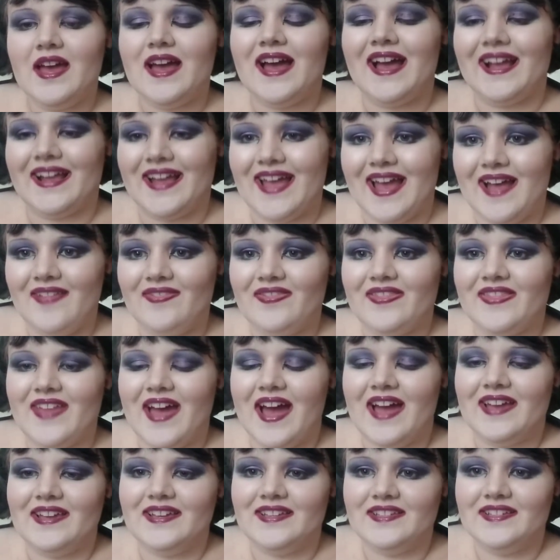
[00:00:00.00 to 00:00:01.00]
again
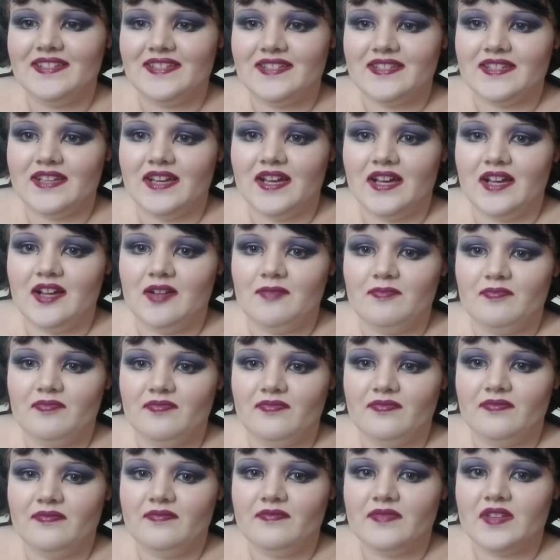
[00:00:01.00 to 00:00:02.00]
that is
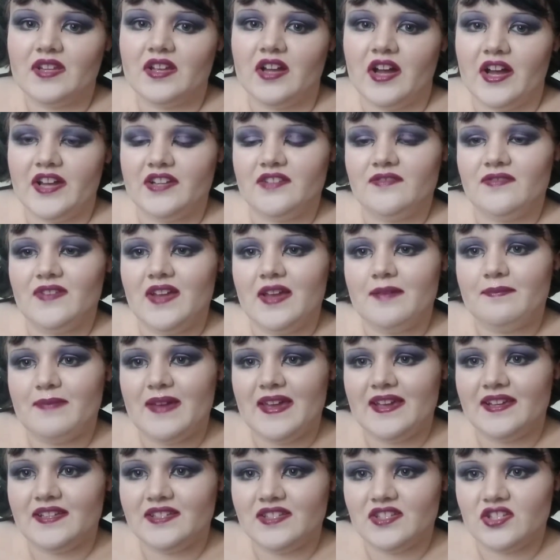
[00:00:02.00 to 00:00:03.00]
um, kind of like
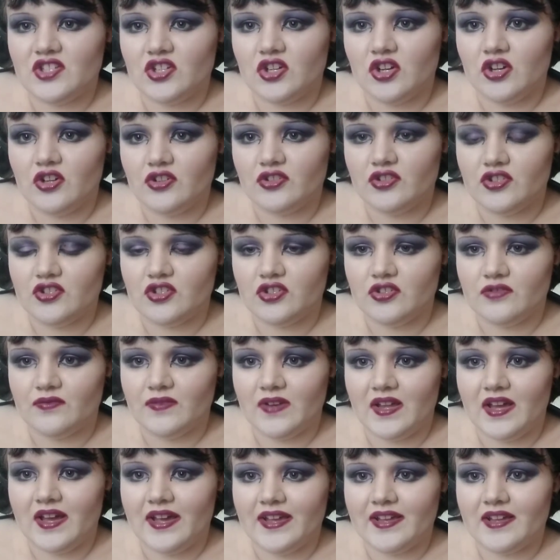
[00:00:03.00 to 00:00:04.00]
based on sort of
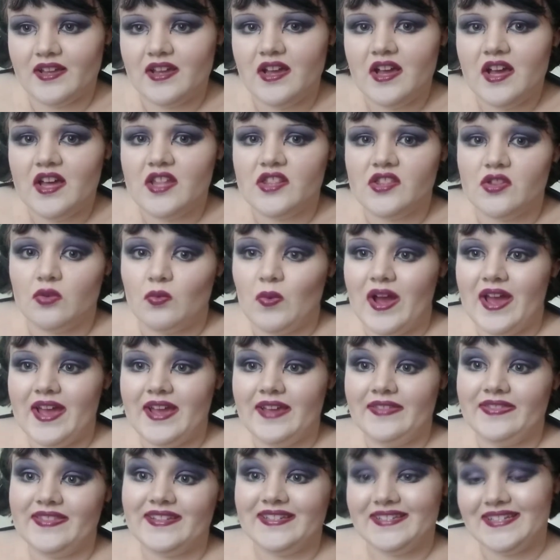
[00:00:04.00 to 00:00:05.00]
like the
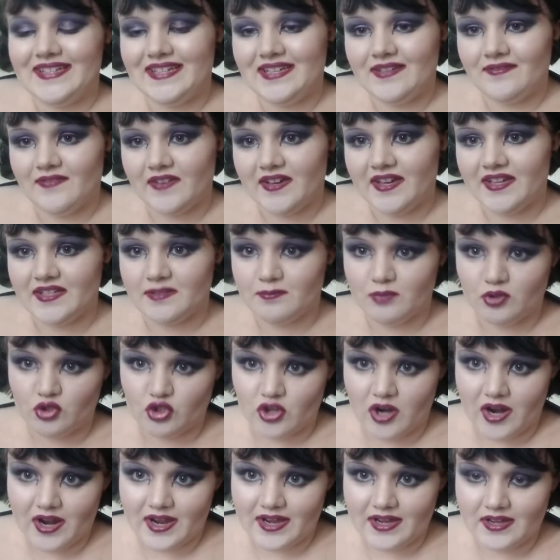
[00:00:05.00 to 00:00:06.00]
way the diva is
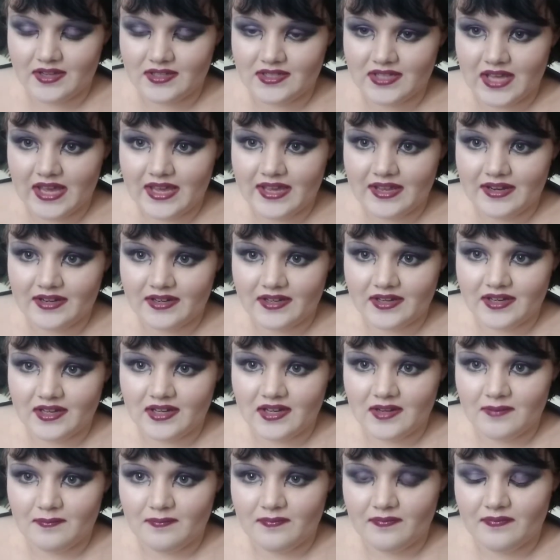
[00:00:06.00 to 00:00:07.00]
portrayed in
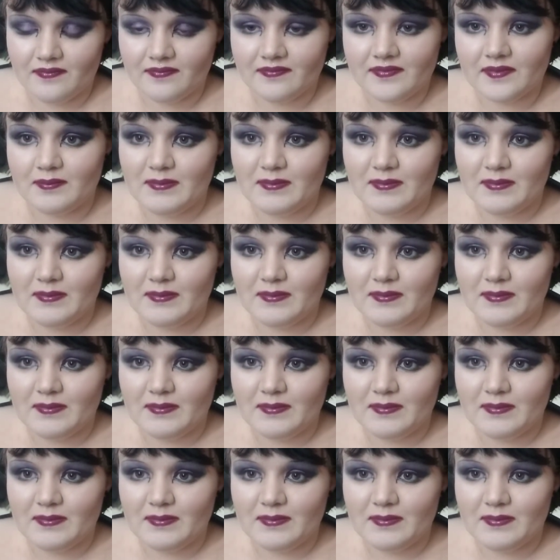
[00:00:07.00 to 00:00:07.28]
um,